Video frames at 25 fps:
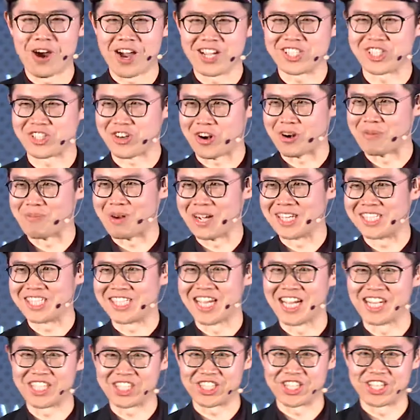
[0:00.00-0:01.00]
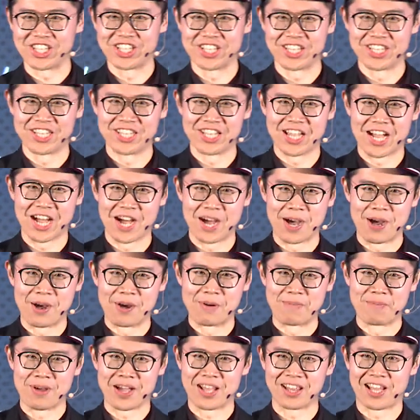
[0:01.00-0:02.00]
I start my session,
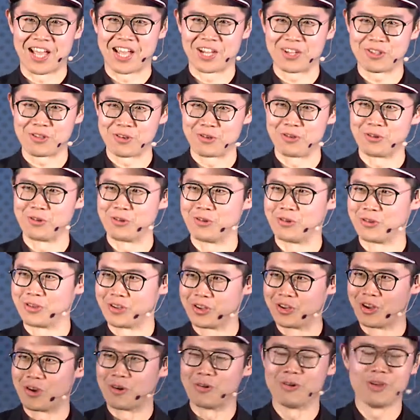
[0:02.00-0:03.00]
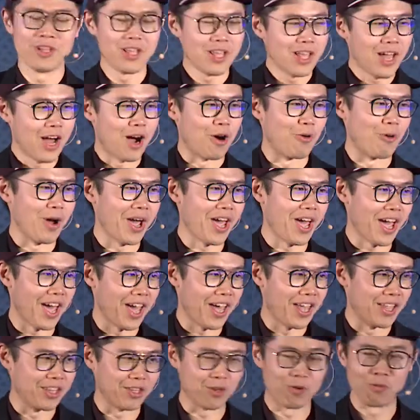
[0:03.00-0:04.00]
I'd like to, on one
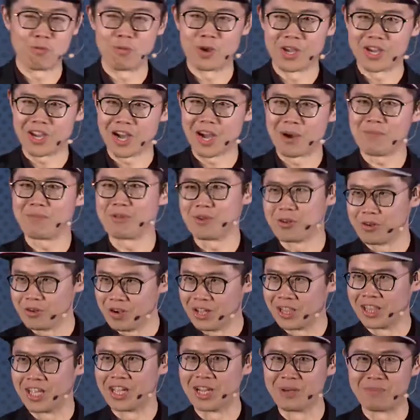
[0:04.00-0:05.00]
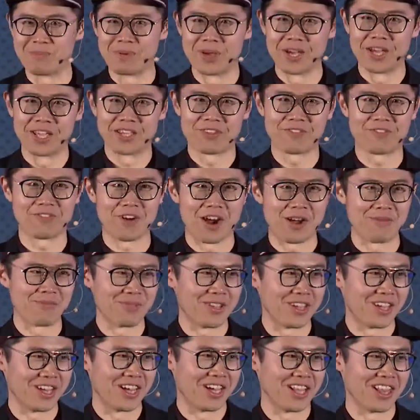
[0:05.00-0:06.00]
hand, wake up you a little bit from
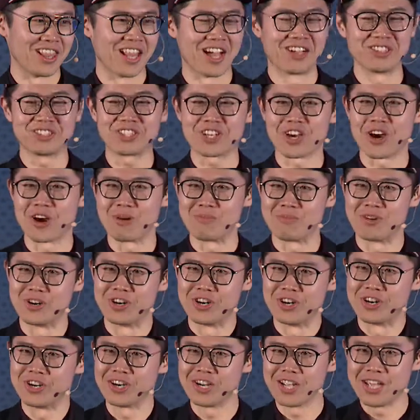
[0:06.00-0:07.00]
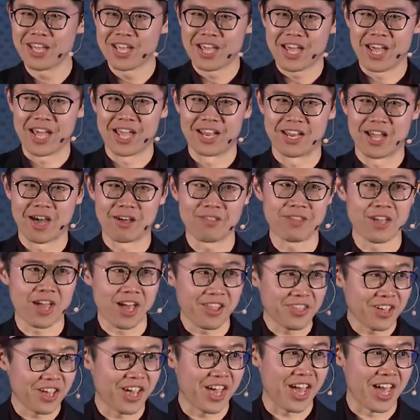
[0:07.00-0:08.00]
the launchcomer, and on the
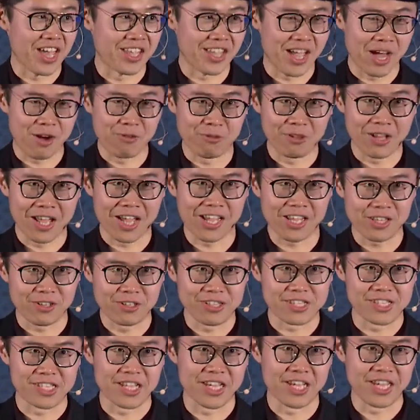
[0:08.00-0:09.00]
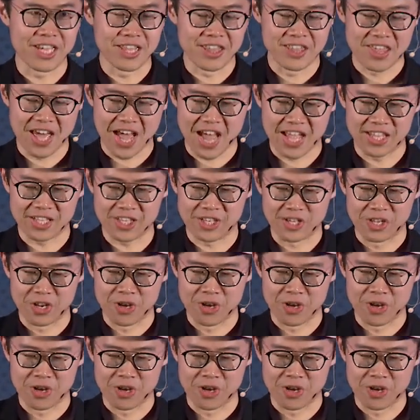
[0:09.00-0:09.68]
other hand, I would like to say that,